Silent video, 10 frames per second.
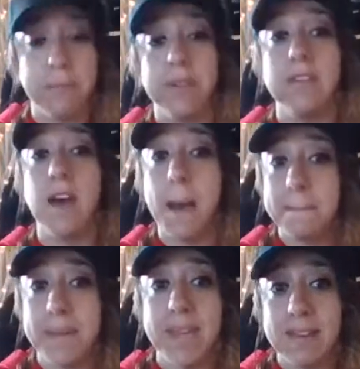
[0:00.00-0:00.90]
that will not
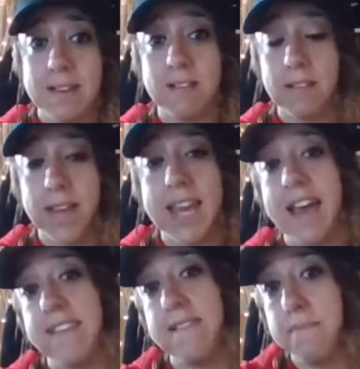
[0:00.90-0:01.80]
be in your grade
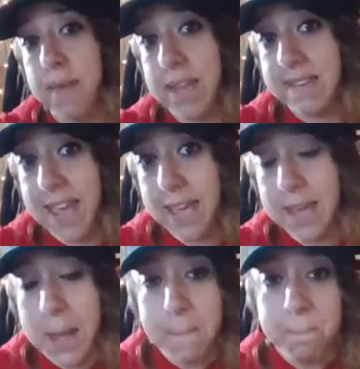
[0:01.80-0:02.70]
as of Monday.
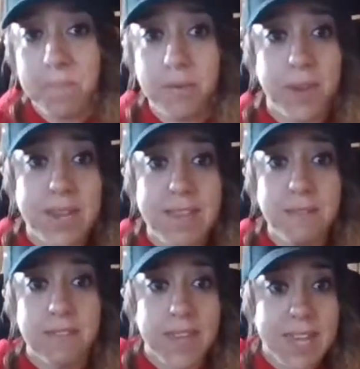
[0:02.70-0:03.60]
But when you
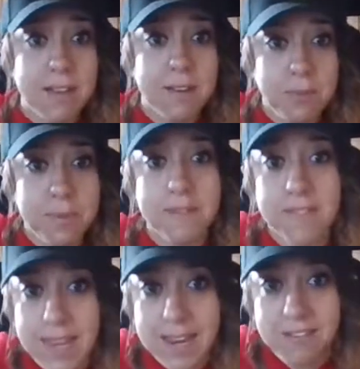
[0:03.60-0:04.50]
see your new
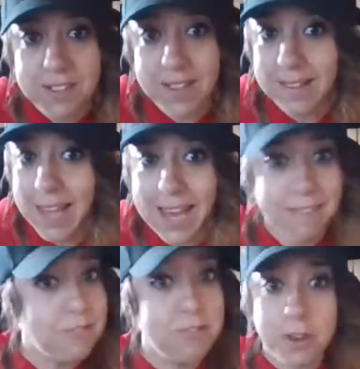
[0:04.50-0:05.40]
percentage in the
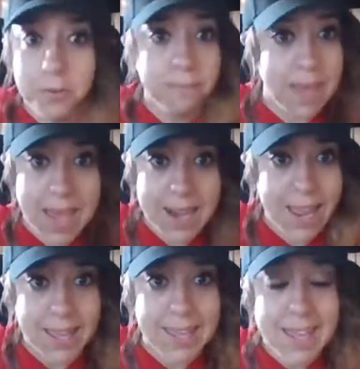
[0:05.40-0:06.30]
class, don't
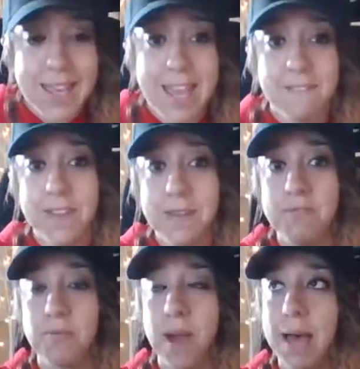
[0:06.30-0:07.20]
panic. If you
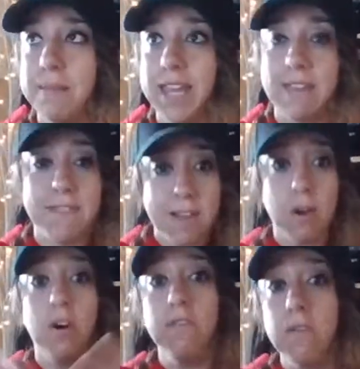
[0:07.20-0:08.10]
drop, like if your
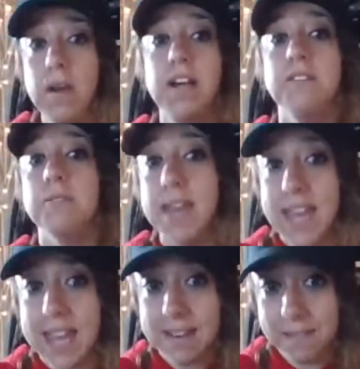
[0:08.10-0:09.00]
overall
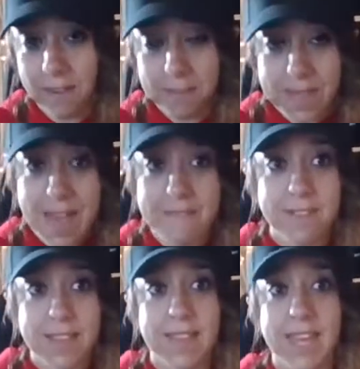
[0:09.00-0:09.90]
grade from
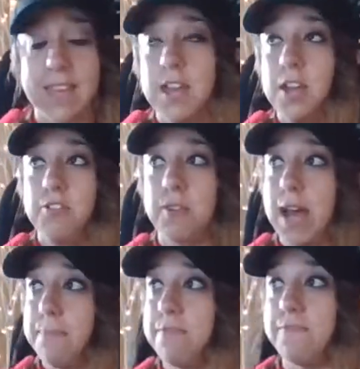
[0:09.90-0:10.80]
everything
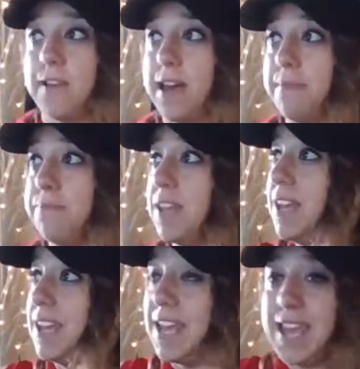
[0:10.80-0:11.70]
drops from
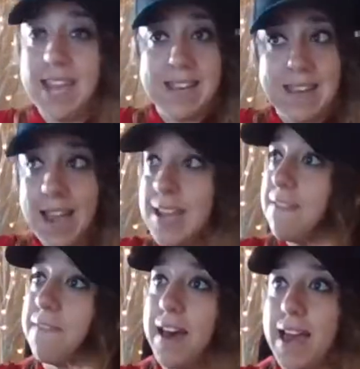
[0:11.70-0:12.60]
a
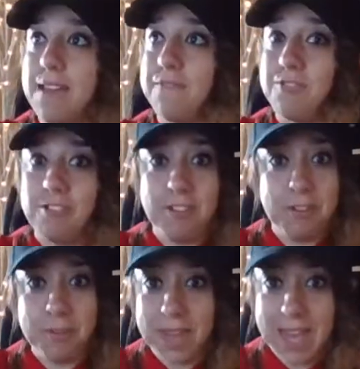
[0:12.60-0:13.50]
95
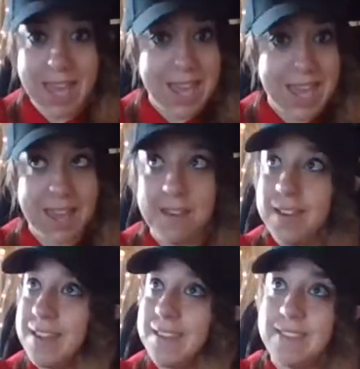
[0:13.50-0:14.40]
to a
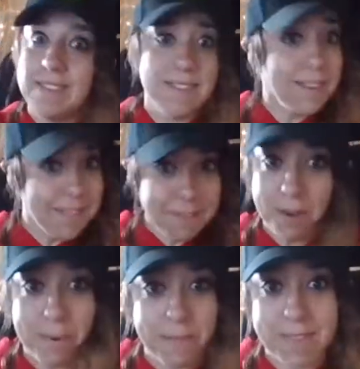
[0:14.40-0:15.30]

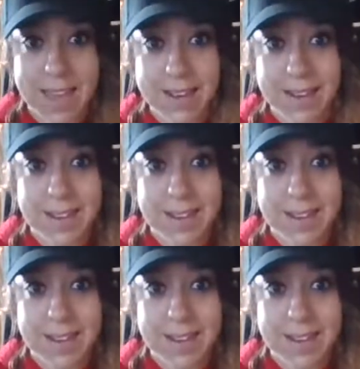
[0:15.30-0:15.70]
64%,